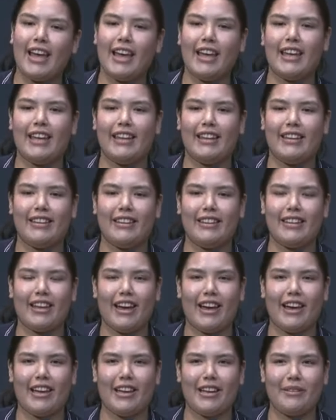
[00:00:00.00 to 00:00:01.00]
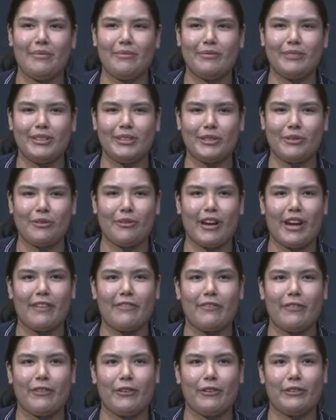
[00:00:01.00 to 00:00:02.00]
And I am so
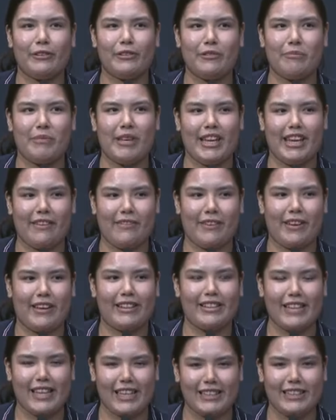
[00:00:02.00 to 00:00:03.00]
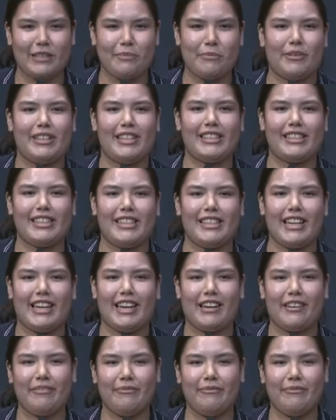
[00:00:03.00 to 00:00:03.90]
grateful to be giving a testimony today.